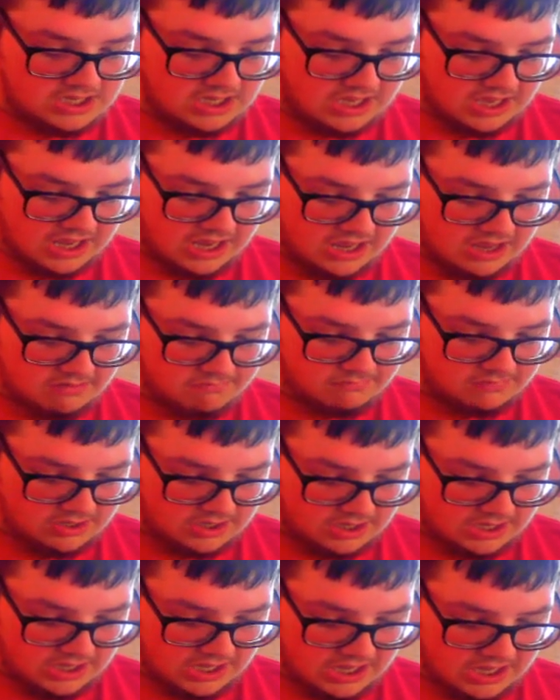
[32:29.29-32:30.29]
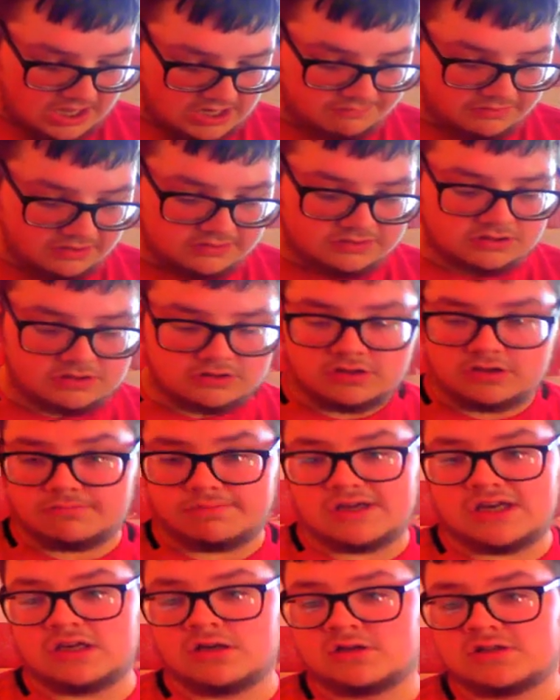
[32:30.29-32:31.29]
And I've also
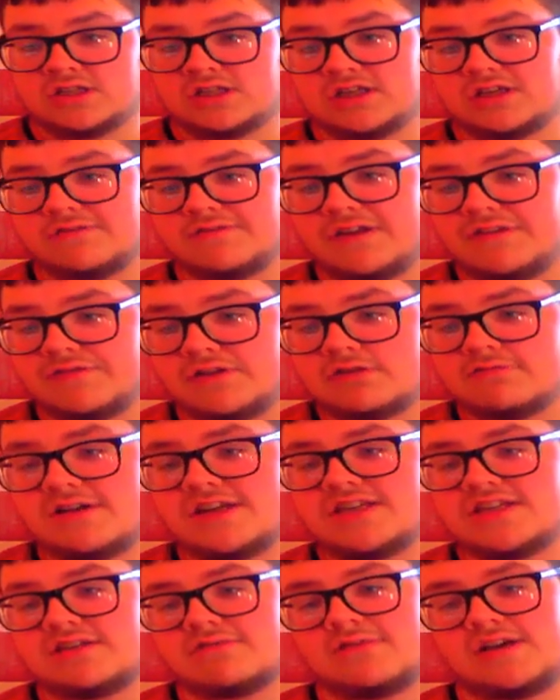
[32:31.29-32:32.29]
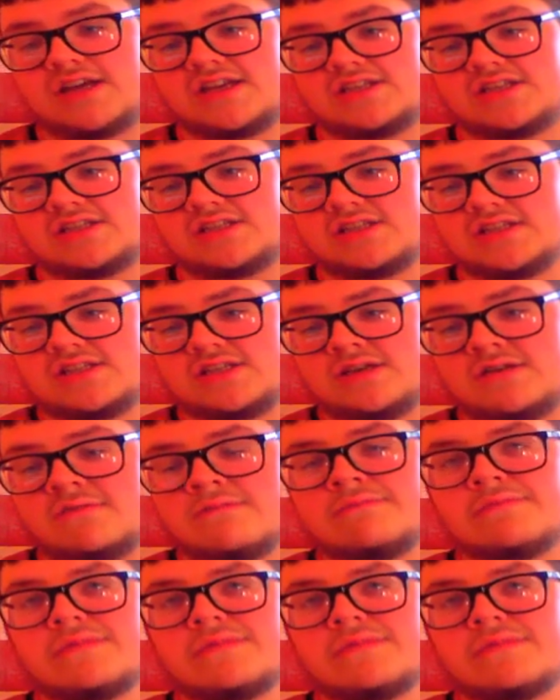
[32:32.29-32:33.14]
been looking at the FIFA 20 ratings.